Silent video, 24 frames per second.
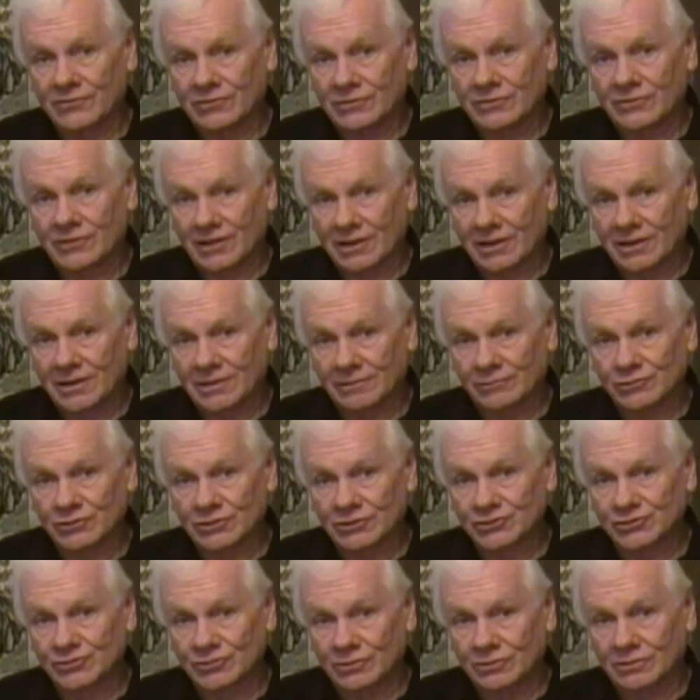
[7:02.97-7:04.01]
if you think I'm
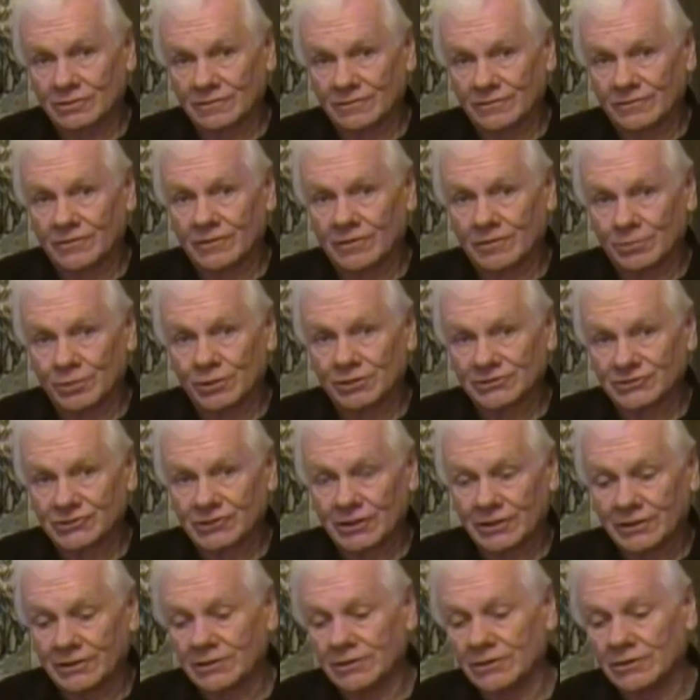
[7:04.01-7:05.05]
just sort of uh,
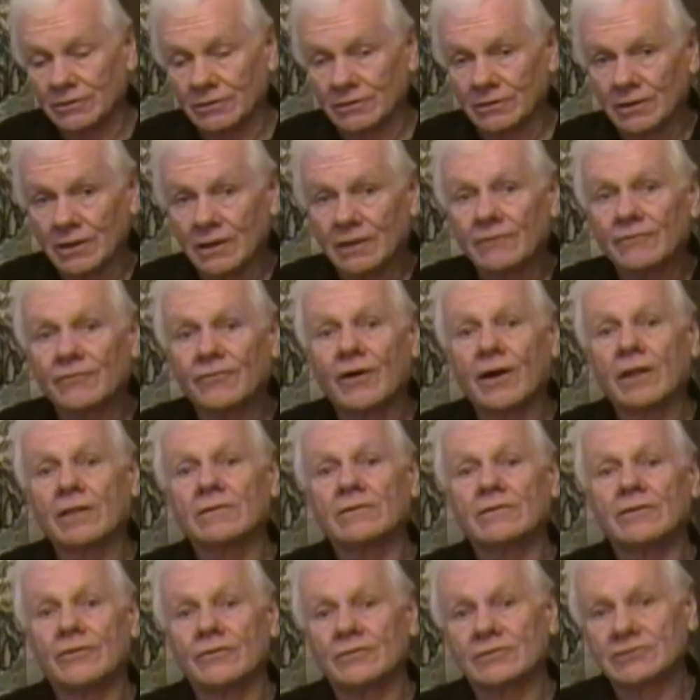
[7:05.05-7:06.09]
bullshitting you,
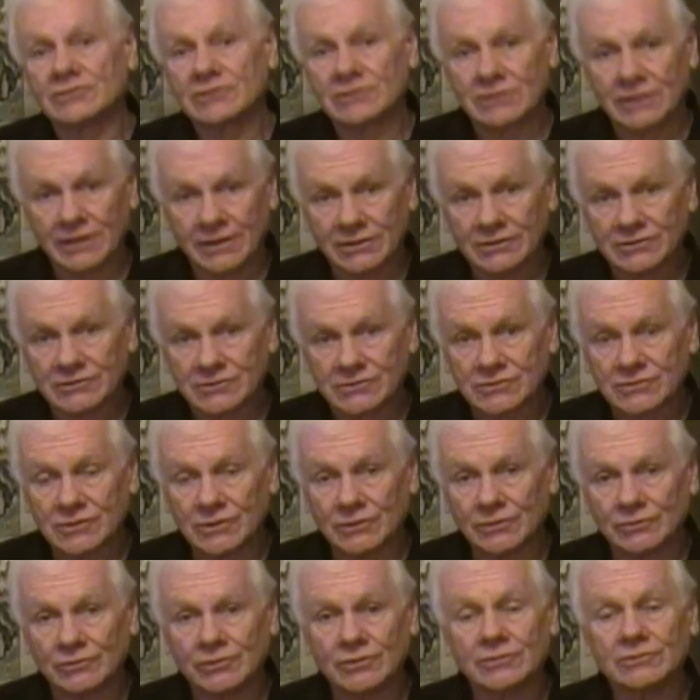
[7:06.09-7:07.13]
follow those links
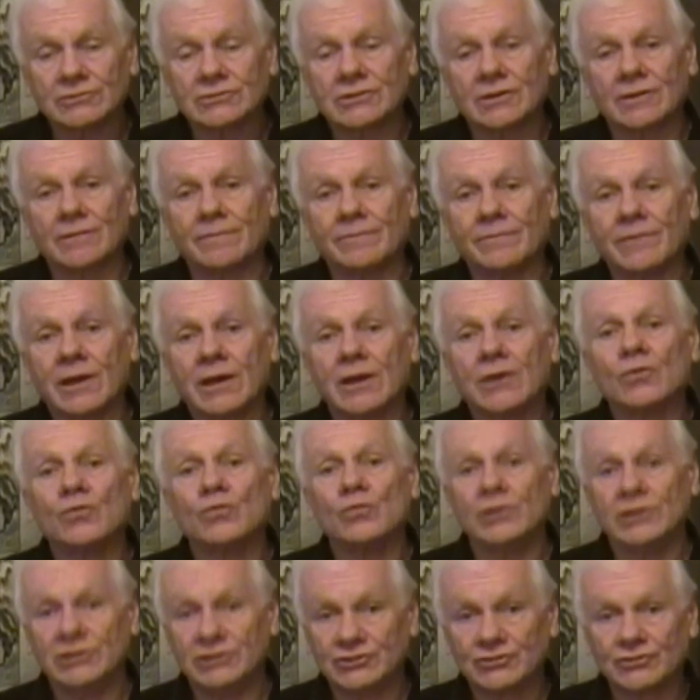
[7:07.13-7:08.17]
through, do some
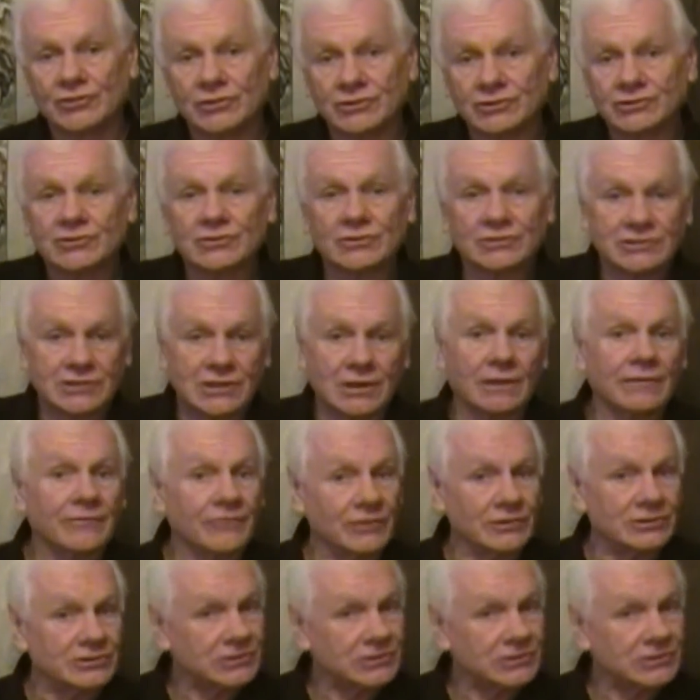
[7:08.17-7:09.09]
research yourself.